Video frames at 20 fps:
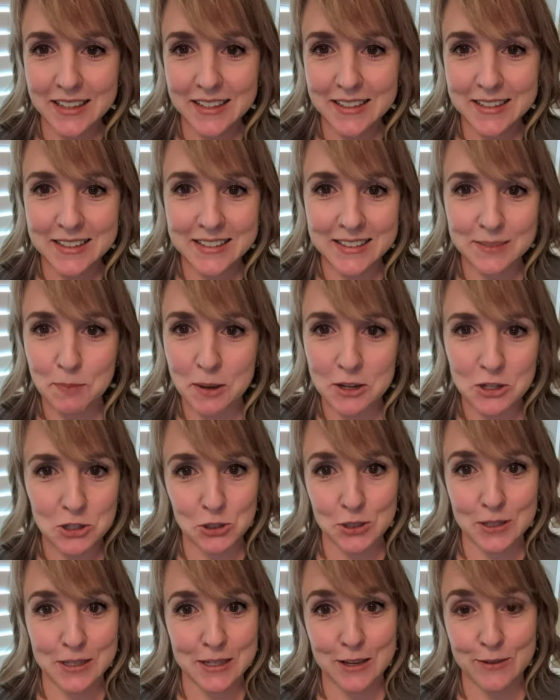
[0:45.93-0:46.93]

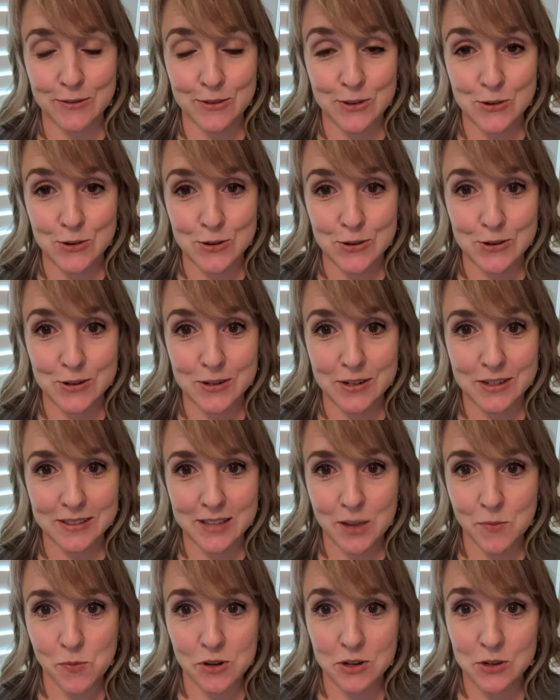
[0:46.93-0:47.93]
especially if you're
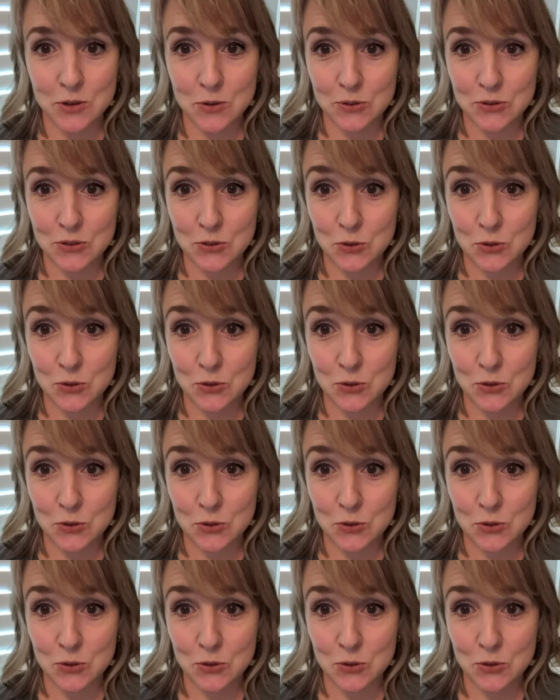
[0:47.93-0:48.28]
someone who's